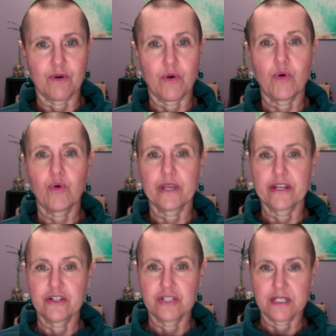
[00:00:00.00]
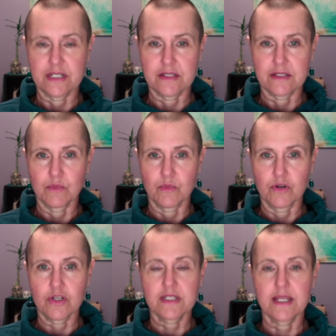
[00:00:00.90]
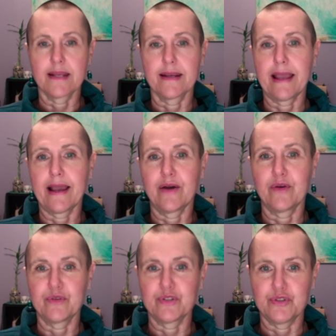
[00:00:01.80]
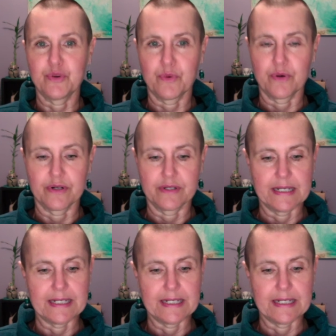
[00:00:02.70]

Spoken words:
whole energy system works, and how your